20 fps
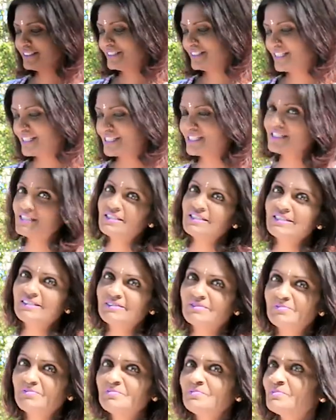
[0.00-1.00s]
Yes,
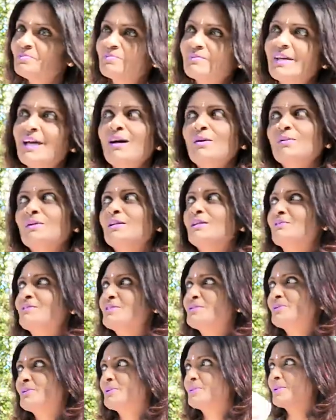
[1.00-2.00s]
I would love
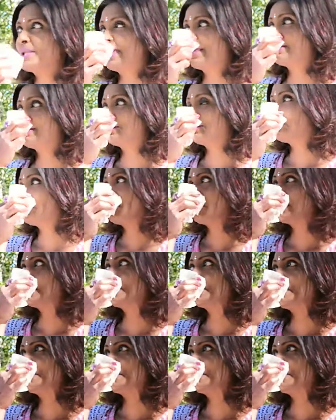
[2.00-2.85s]
to do that, but